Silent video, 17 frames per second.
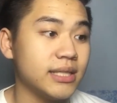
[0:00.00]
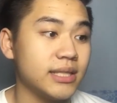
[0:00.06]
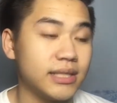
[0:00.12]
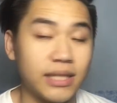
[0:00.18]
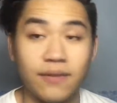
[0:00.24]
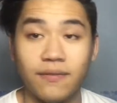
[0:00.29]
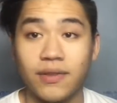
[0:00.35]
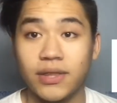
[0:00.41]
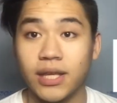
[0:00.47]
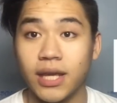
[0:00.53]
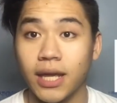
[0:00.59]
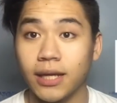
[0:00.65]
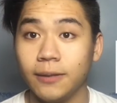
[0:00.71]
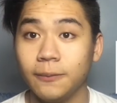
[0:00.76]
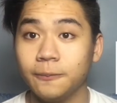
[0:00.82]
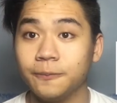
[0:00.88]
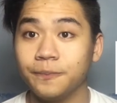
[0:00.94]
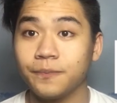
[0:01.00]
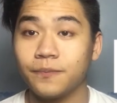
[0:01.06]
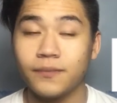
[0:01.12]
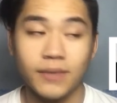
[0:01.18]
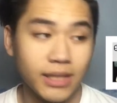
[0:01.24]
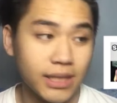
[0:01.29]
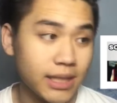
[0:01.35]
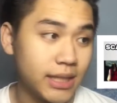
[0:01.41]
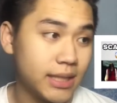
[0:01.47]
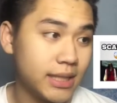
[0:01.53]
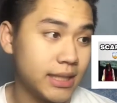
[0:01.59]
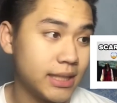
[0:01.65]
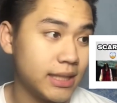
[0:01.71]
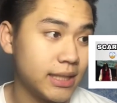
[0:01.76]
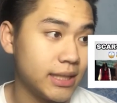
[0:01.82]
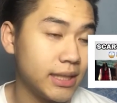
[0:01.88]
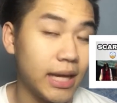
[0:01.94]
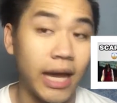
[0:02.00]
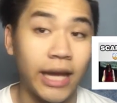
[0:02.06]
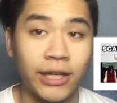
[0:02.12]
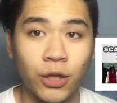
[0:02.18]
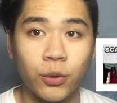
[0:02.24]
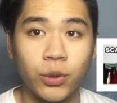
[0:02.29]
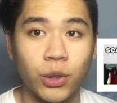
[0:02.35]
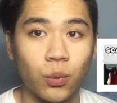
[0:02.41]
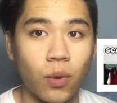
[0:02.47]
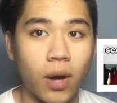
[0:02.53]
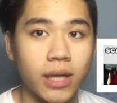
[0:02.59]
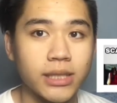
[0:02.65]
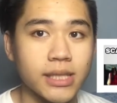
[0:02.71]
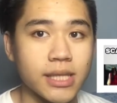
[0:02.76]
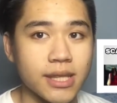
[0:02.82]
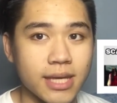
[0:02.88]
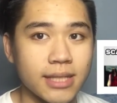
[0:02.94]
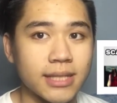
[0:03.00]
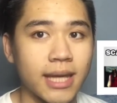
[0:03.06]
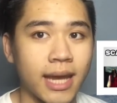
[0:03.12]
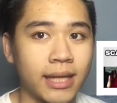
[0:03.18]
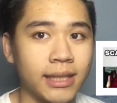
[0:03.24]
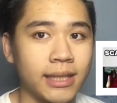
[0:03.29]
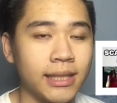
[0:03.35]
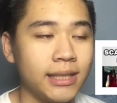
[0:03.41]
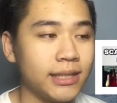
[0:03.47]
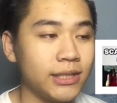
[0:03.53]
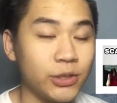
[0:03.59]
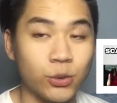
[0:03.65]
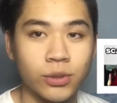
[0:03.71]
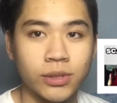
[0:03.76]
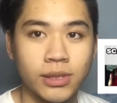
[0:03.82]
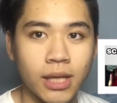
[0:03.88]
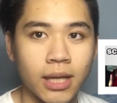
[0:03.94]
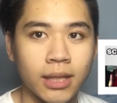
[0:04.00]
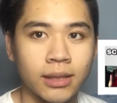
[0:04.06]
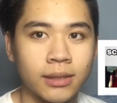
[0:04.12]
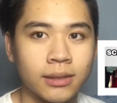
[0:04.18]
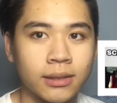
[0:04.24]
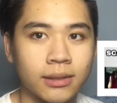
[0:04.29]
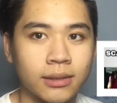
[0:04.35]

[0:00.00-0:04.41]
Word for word: 7K. I know you're watching this, Andy. You suck